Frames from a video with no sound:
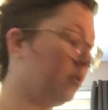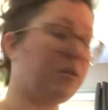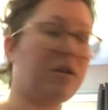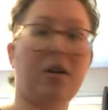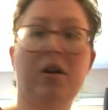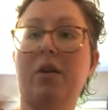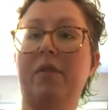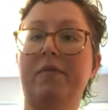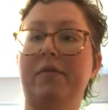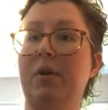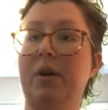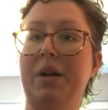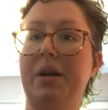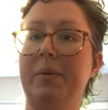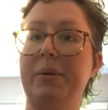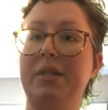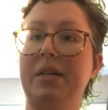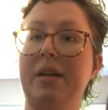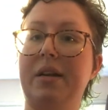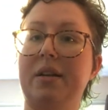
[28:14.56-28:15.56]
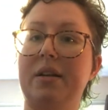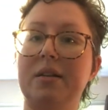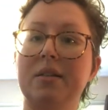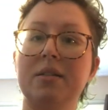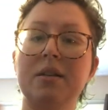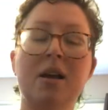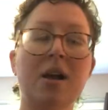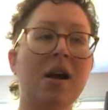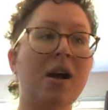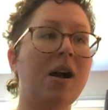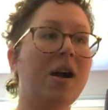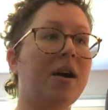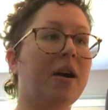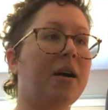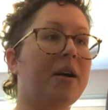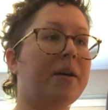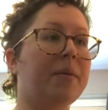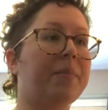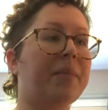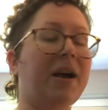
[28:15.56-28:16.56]
and I have no idea what day it is,
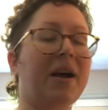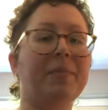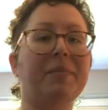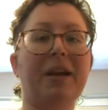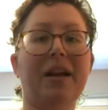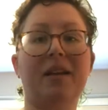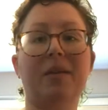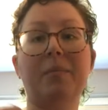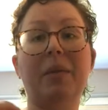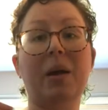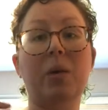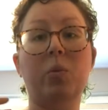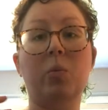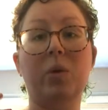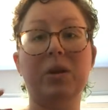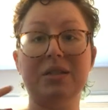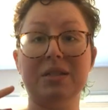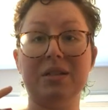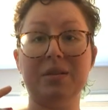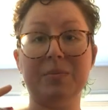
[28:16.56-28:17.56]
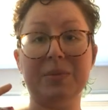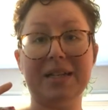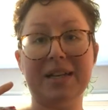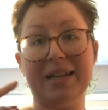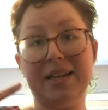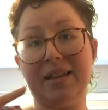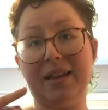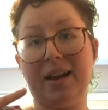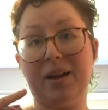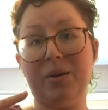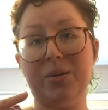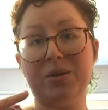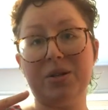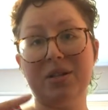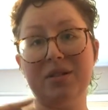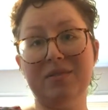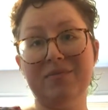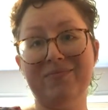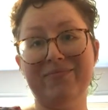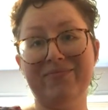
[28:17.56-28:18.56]
I'm getting my wisdom teeth out
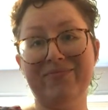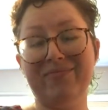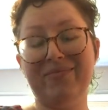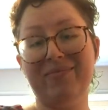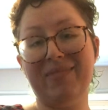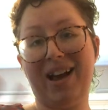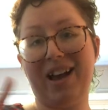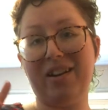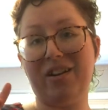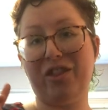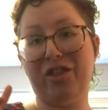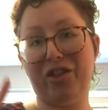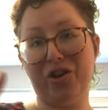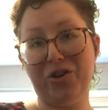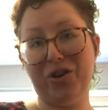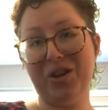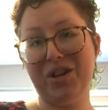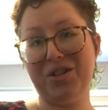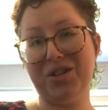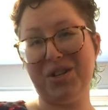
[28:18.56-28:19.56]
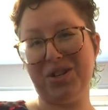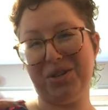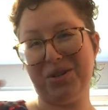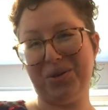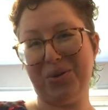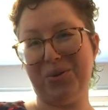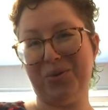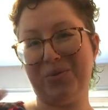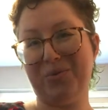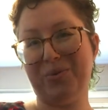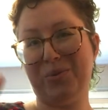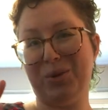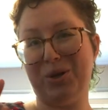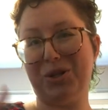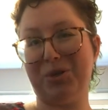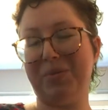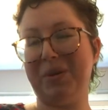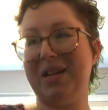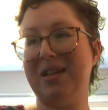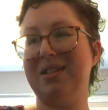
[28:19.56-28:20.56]
at 32,
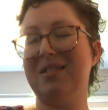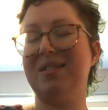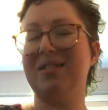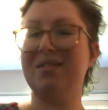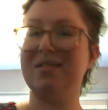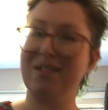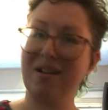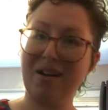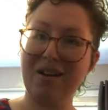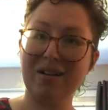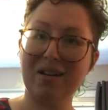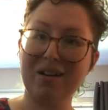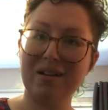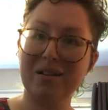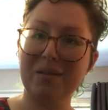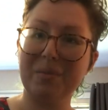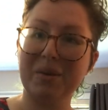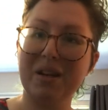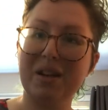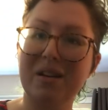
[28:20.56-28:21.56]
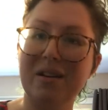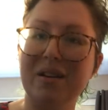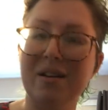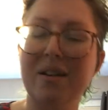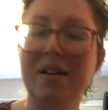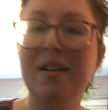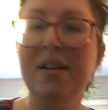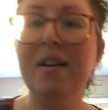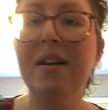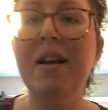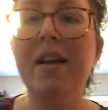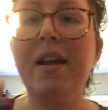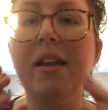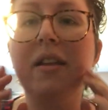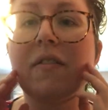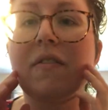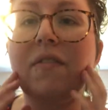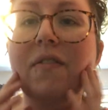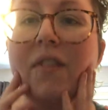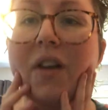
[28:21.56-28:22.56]
which means it's not gonna be
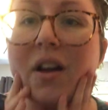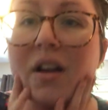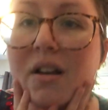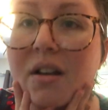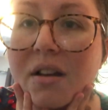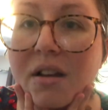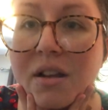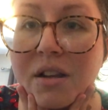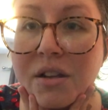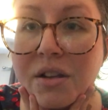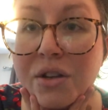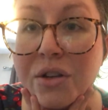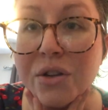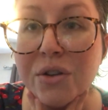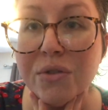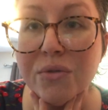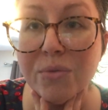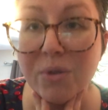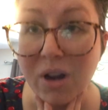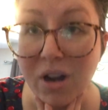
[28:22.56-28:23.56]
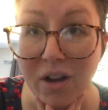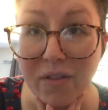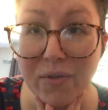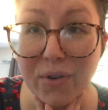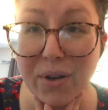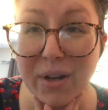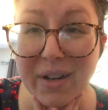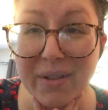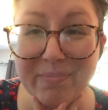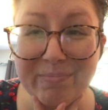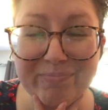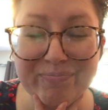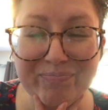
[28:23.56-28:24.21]
a fun recovery.